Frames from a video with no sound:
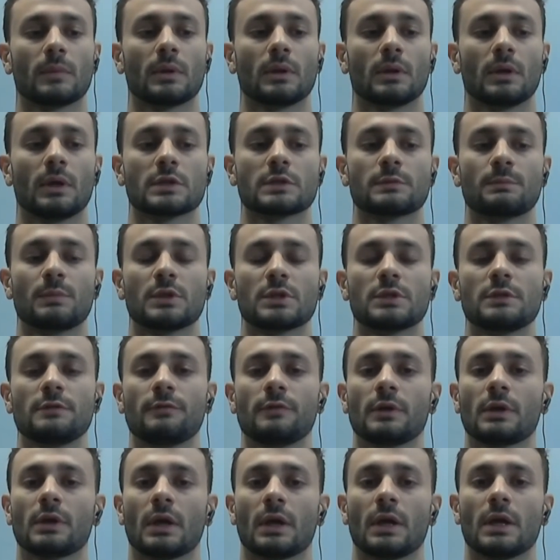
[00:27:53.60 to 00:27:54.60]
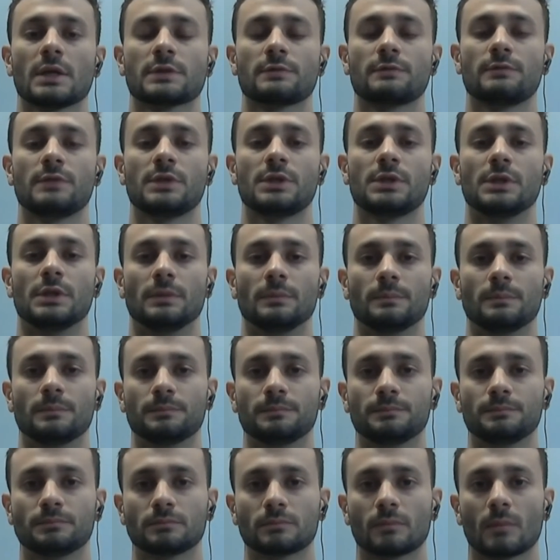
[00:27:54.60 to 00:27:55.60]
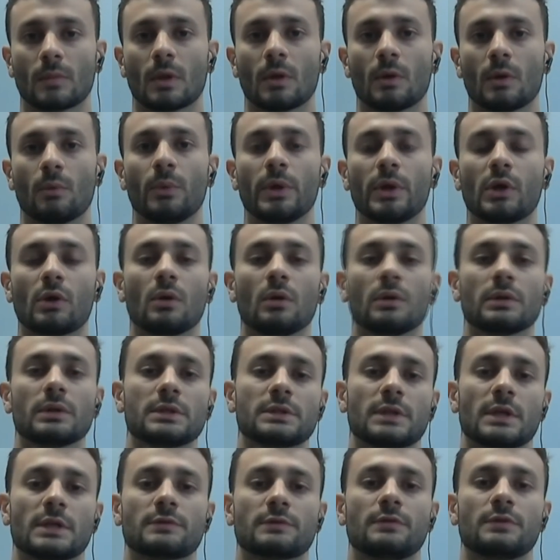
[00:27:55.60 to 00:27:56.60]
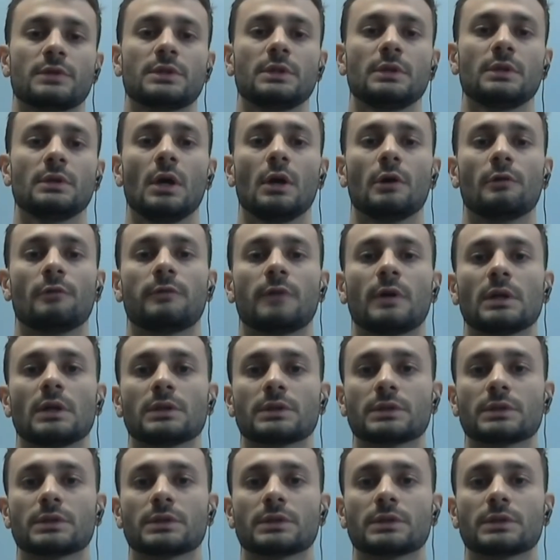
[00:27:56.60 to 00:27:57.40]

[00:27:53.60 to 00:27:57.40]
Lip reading: specific SVC. We call this SVC file